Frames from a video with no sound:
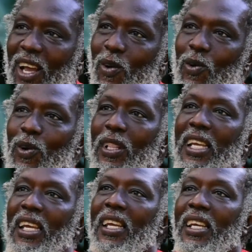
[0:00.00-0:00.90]
only
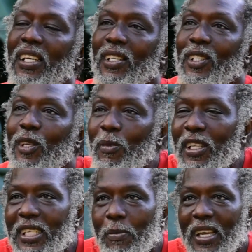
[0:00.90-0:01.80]
so I don't think
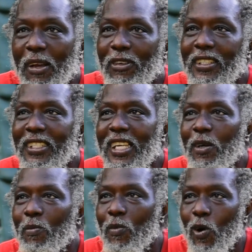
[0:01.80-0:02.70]
we get to think
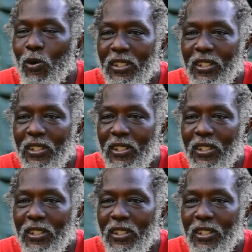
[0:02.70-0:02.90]
about